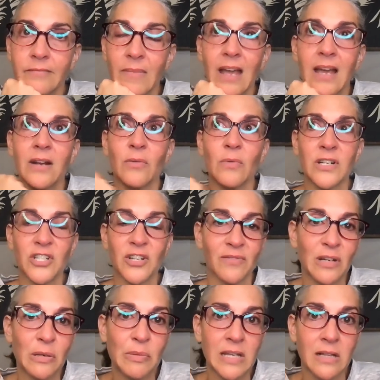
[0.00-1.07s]
I don't want
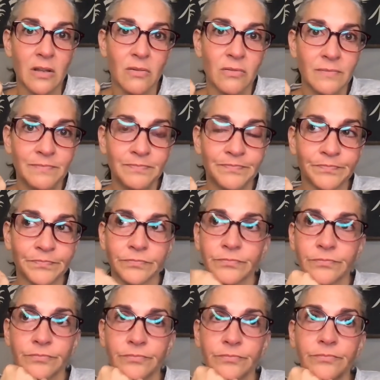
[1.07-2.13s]
Jeffrey to be alone.
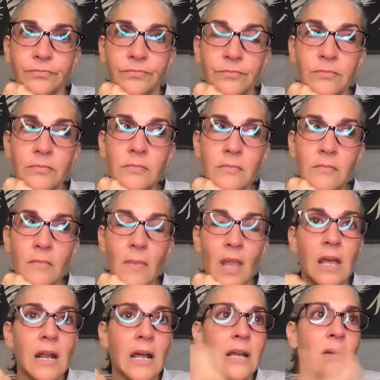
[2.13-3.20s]

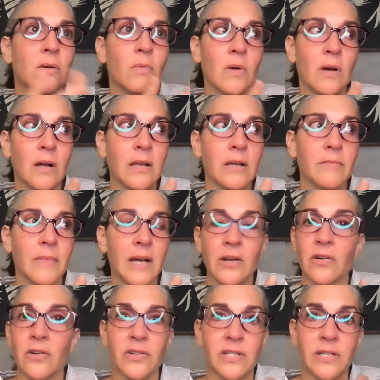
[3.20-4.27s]
And I don't want my
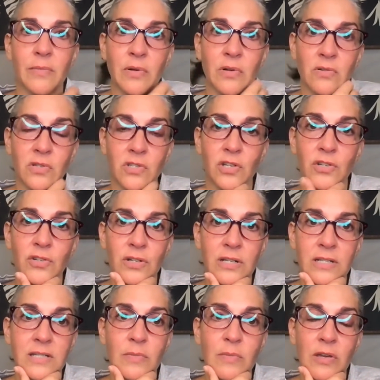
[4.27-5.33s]
neurotypical
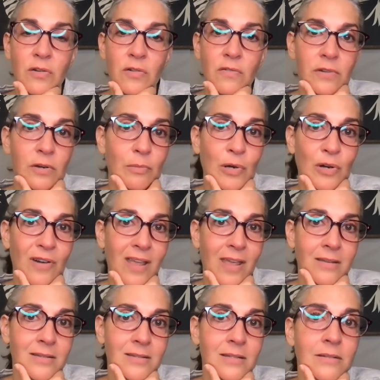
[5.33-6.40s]
children to be
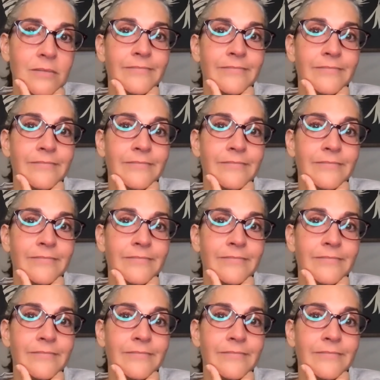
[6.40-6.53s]
overburdened.